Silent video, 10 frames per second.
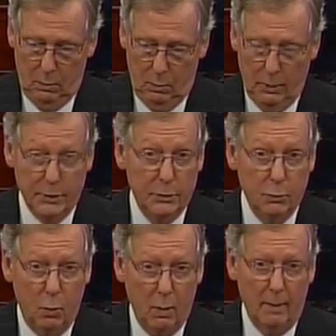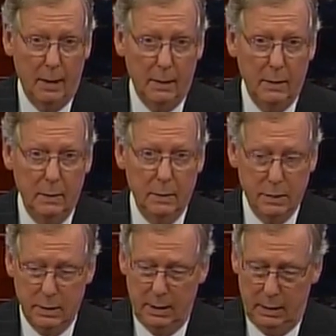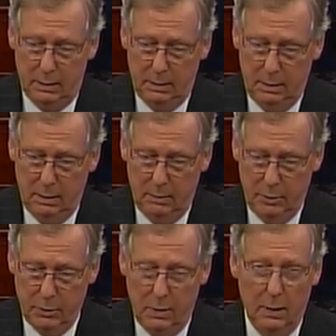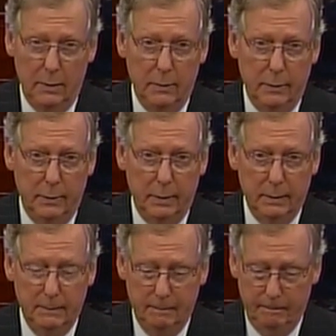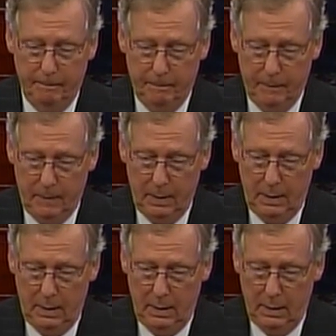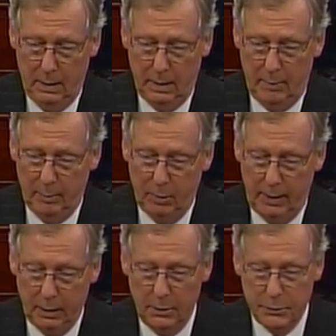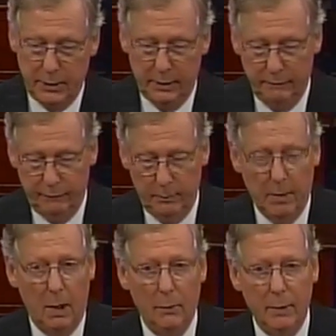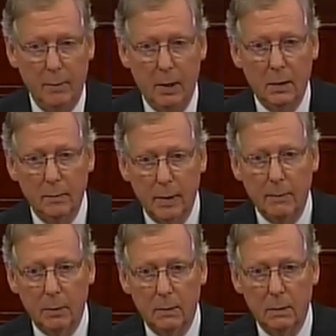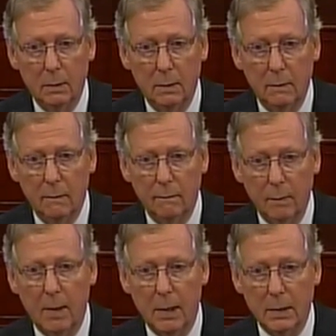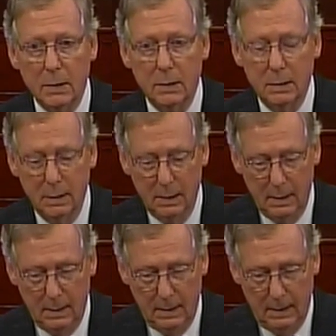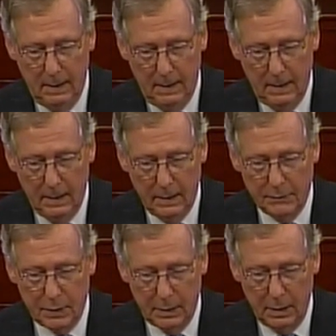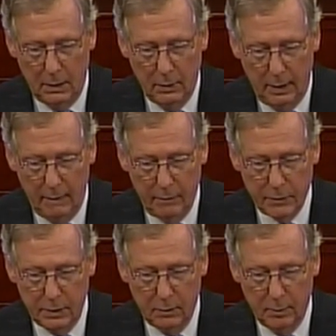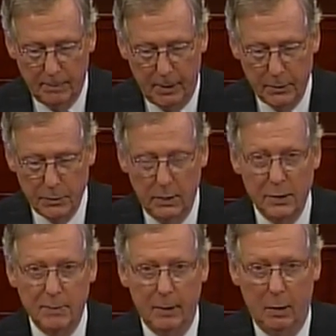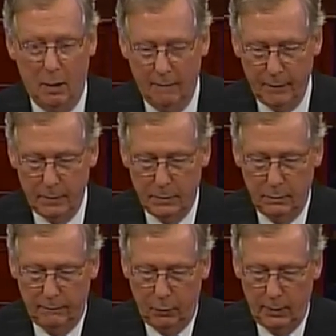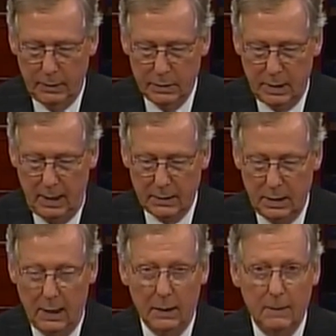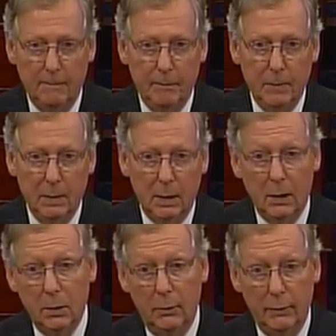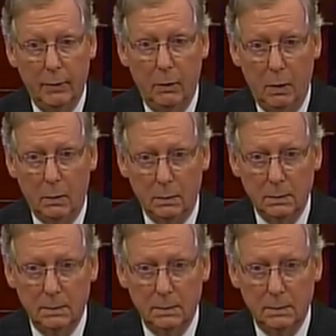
What's his quarterback here in the Senate, the Majority Leader, doing? They've been playing Lucy in the football with the American people for months. They've said no to every single proposal that's been offered to avoid this tax hike, including their own.